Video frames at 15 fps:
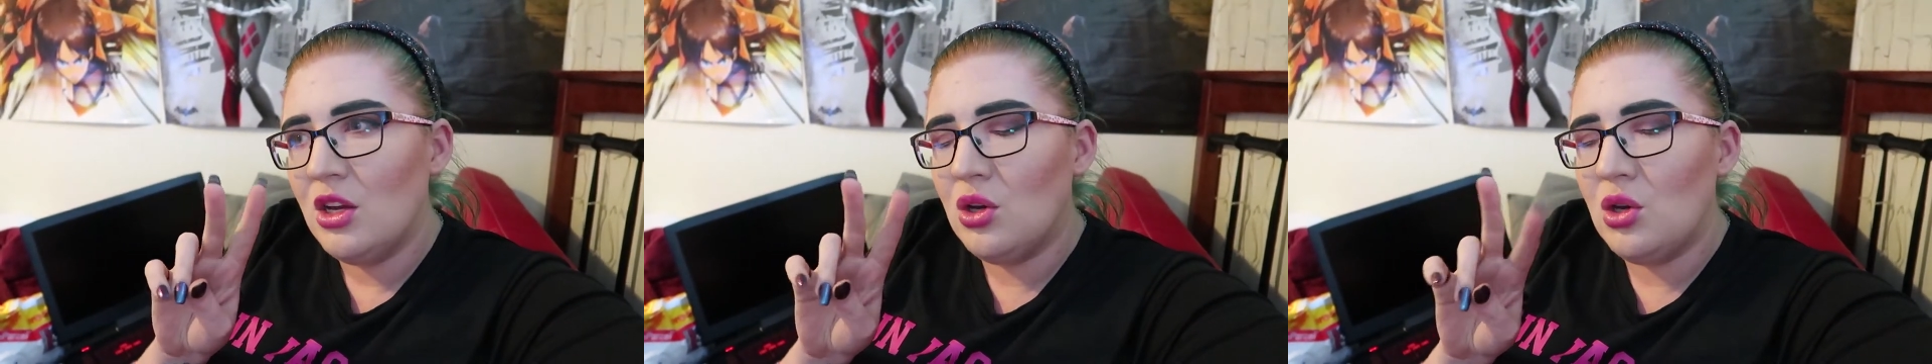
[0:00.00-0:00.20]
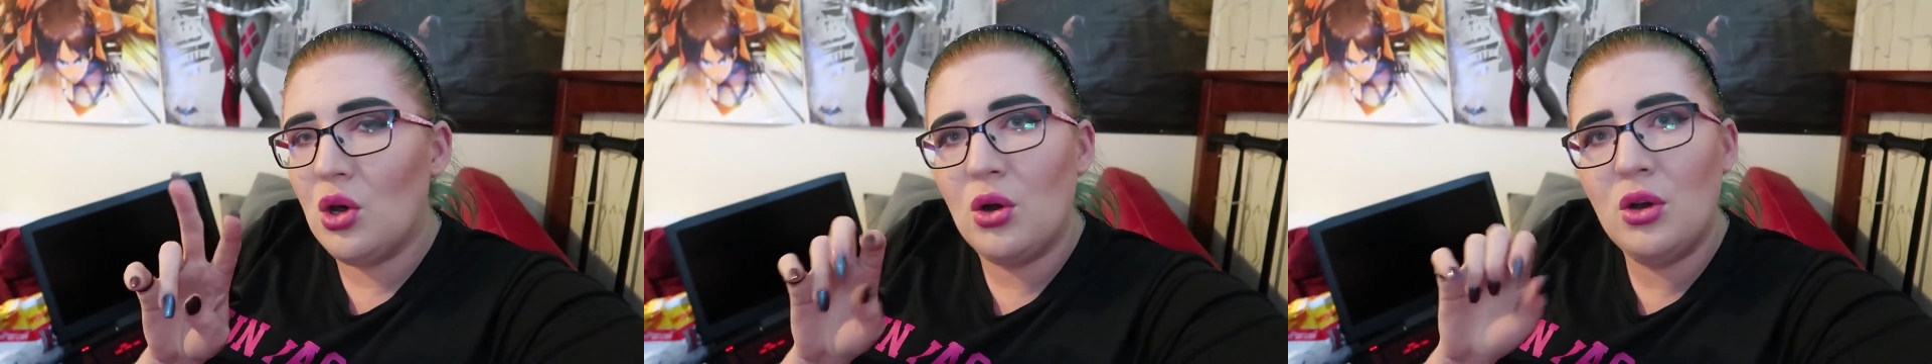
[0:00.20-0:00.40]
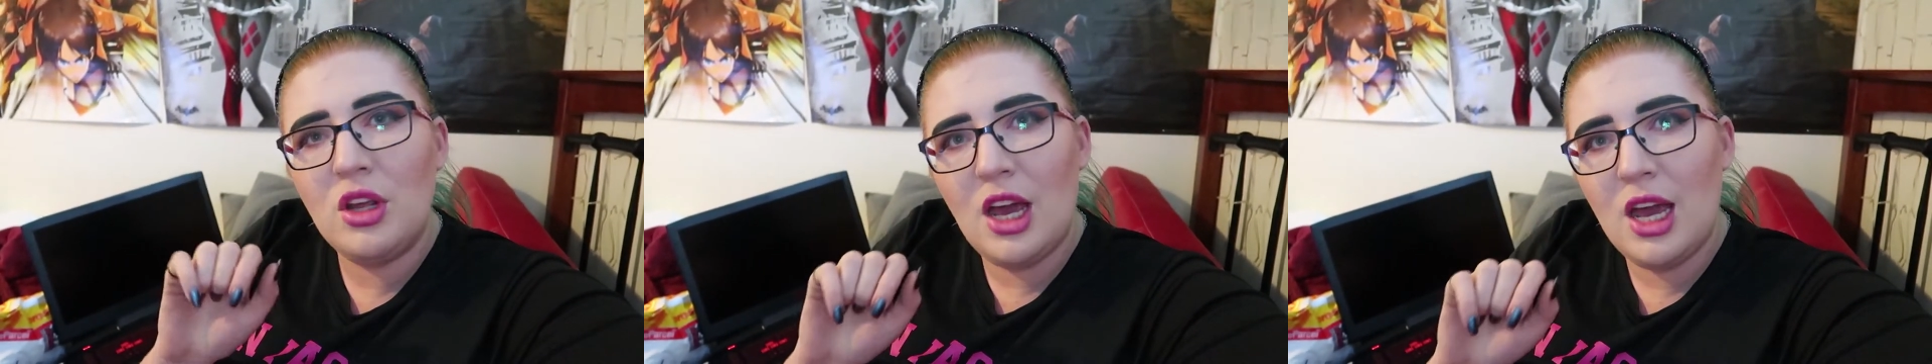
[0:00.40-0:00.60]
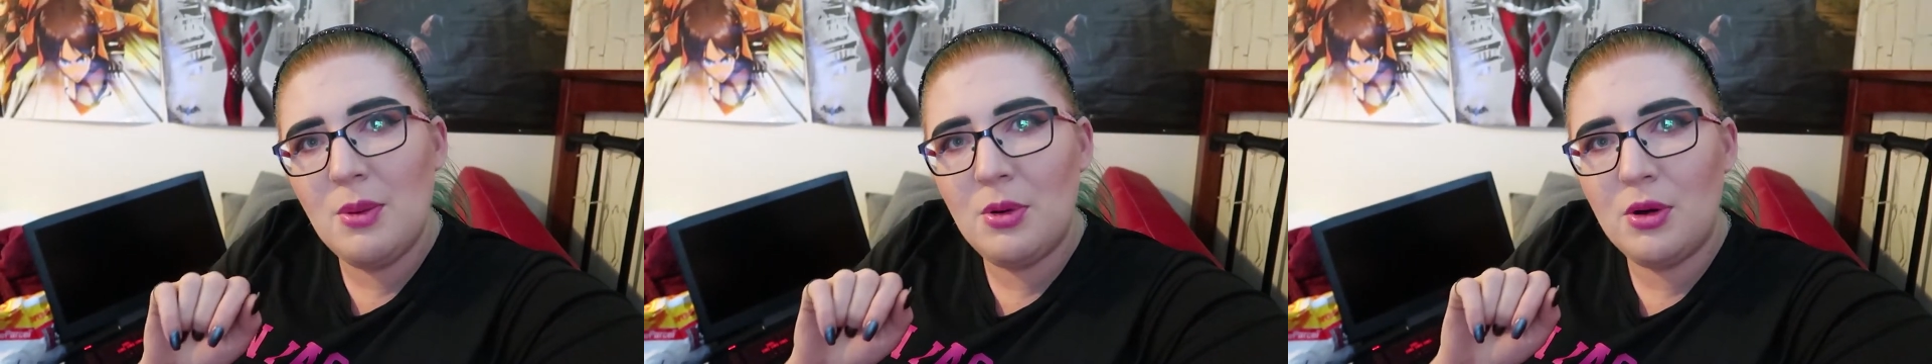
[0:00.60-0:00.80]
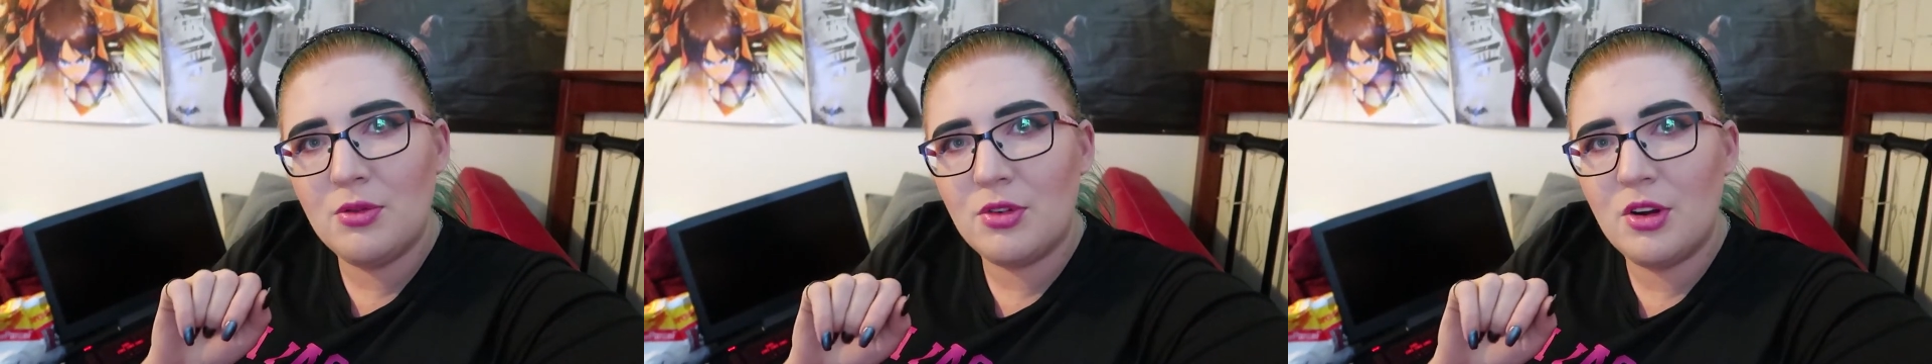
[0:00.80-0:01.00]

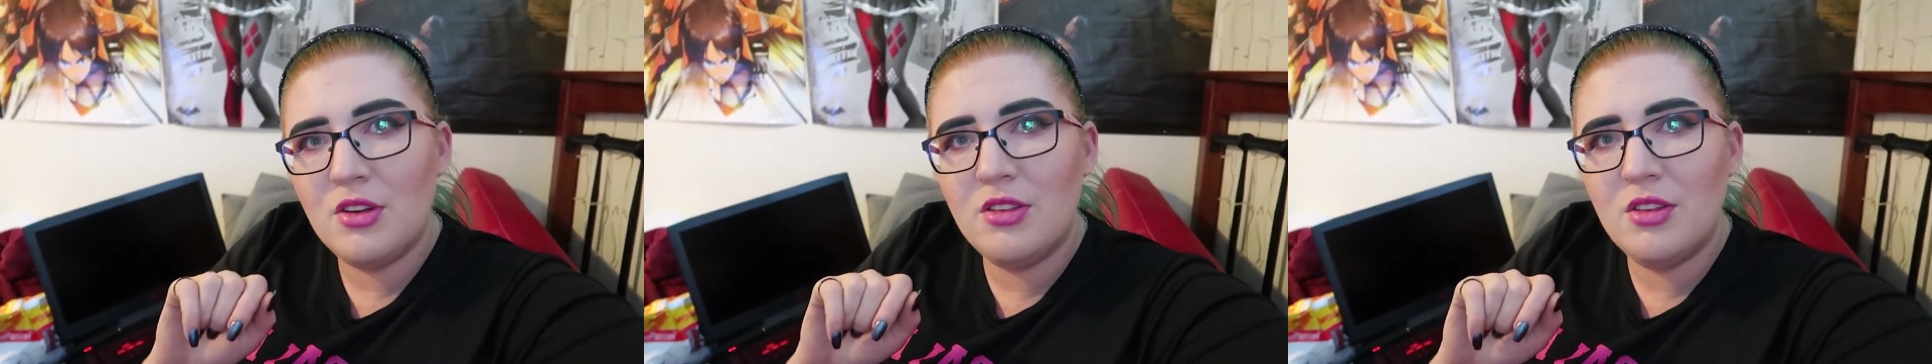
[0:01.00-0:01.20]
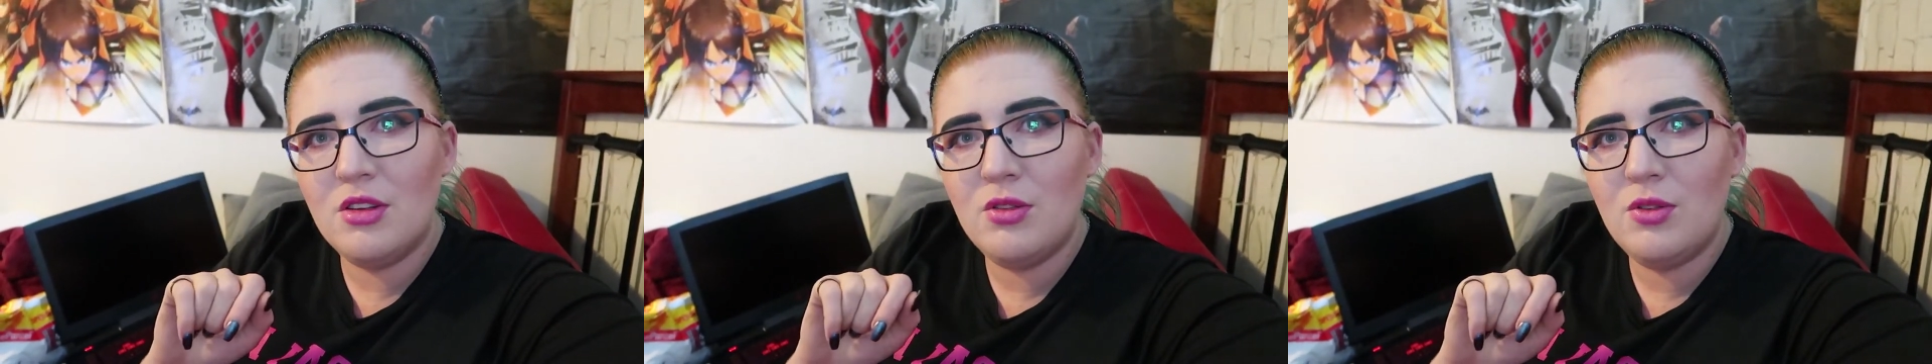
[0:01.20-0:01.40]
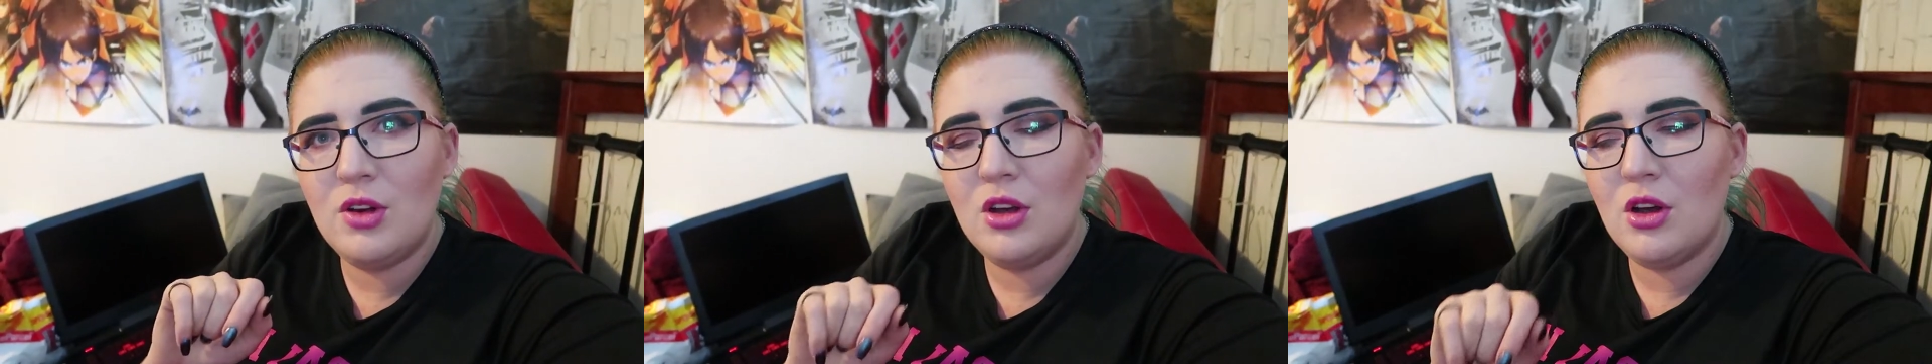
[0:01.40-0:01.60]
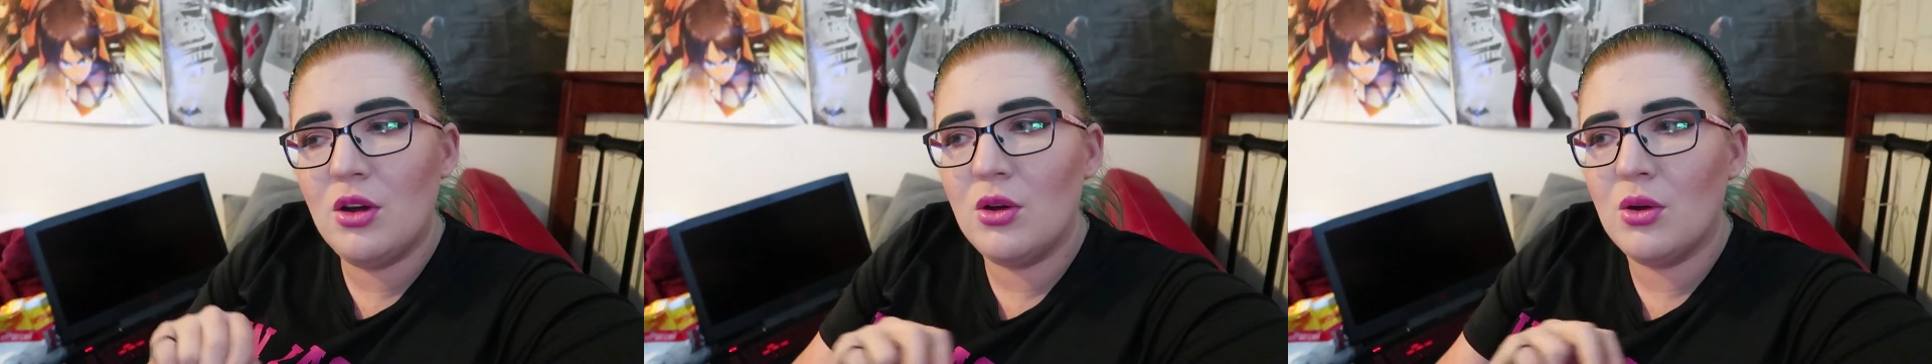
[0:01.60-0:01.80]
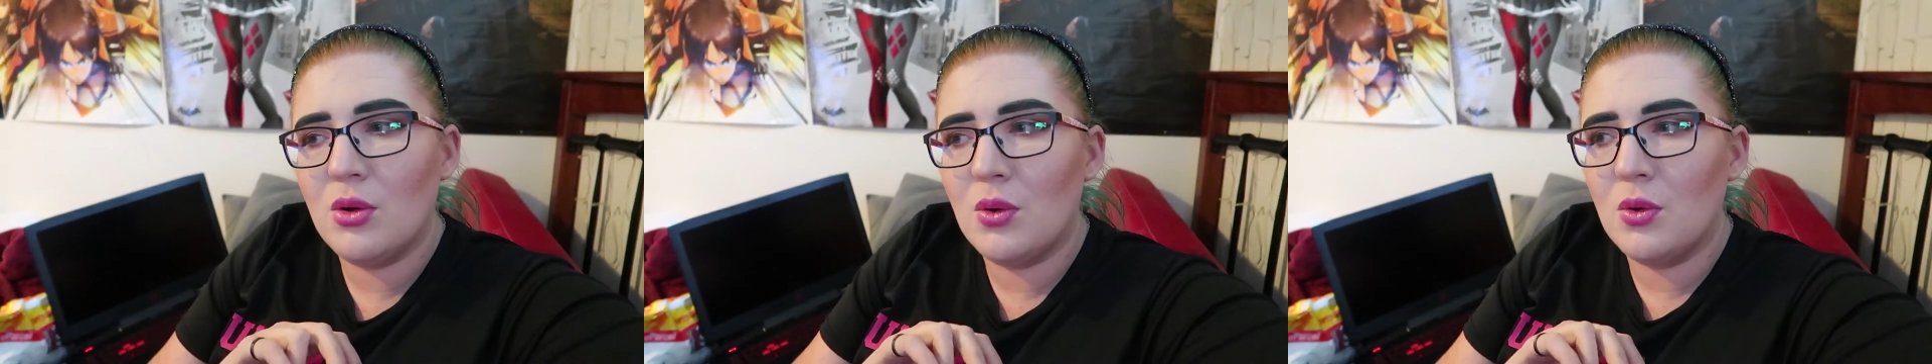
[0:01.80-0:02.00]
non-K-pop friends this video
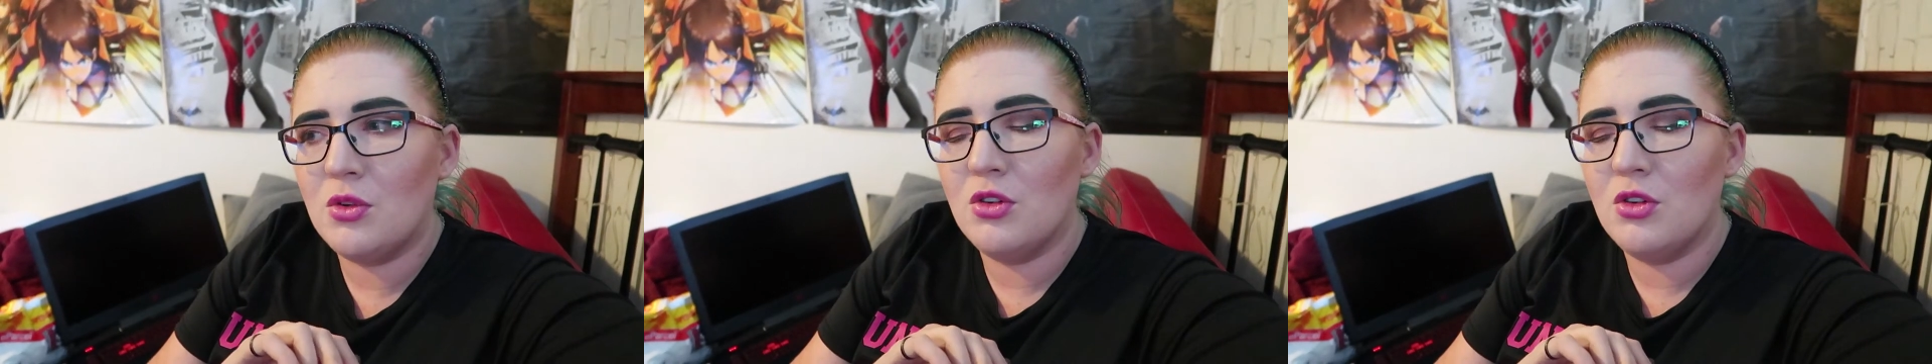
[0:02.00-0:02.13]
who